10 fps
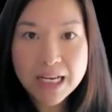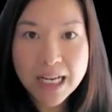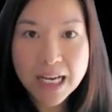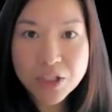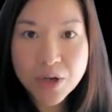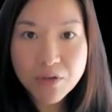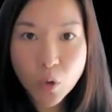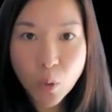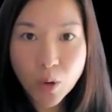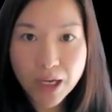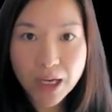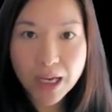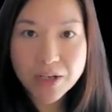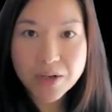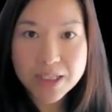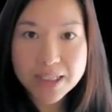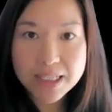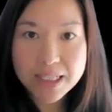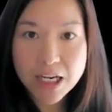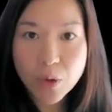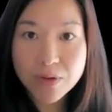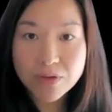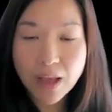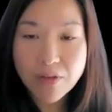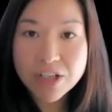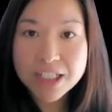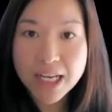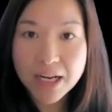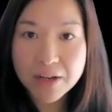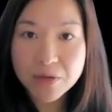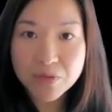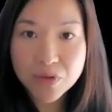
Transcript: Next, you have quota, and you can see here we've leveraged data from